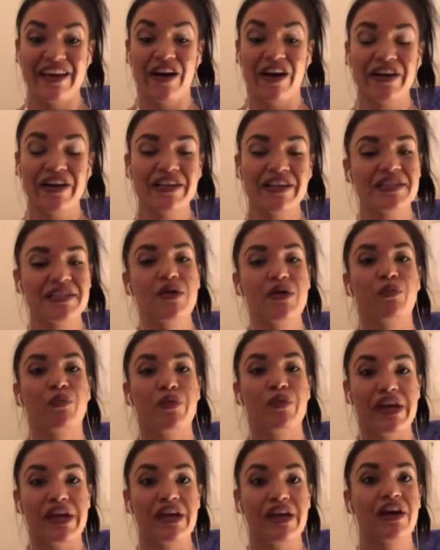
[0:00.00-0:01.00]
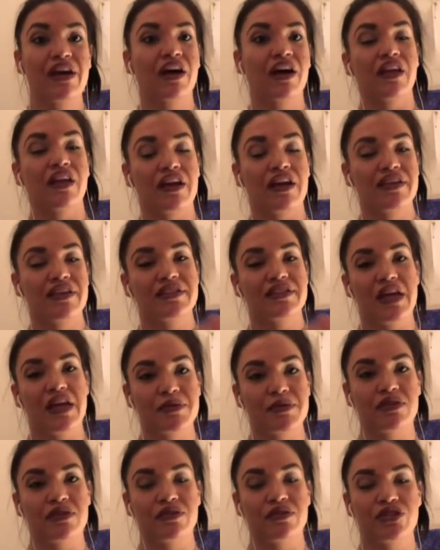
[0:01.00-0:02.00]
And honestly, we, a lot of the
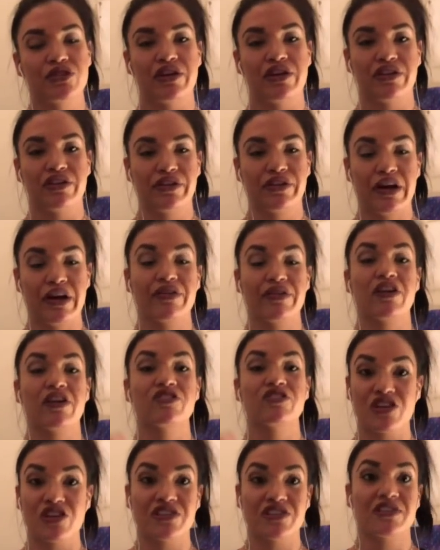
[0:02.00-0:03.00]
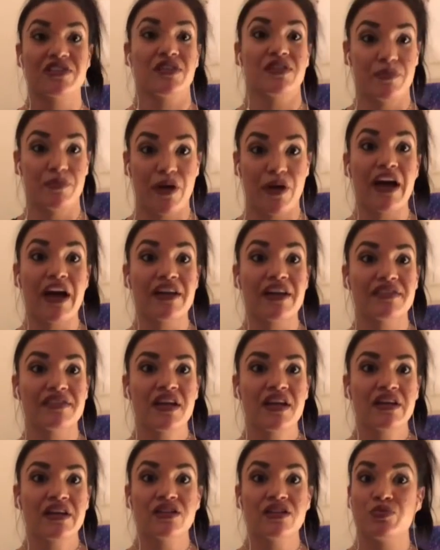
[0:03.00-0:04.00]
times on Lucha Underground, are just as surprised.
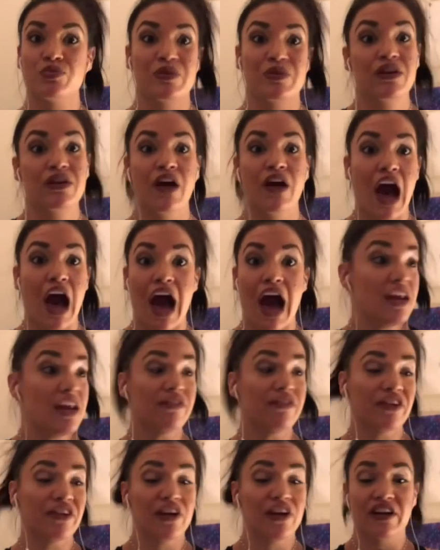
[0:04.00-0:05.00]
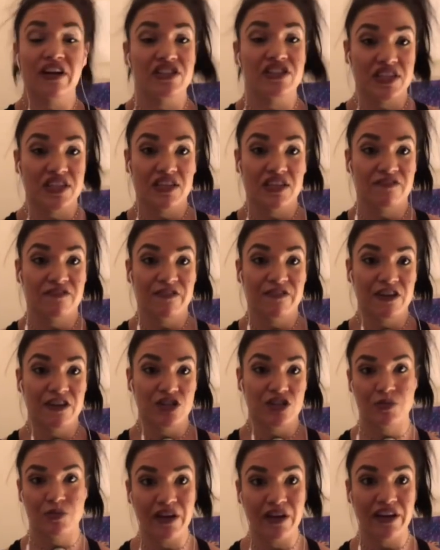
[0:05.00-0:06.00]
Right. Because I never got to see the
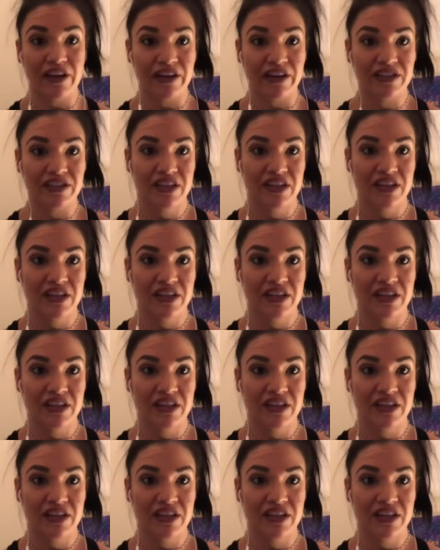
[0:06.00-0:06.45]
finished product.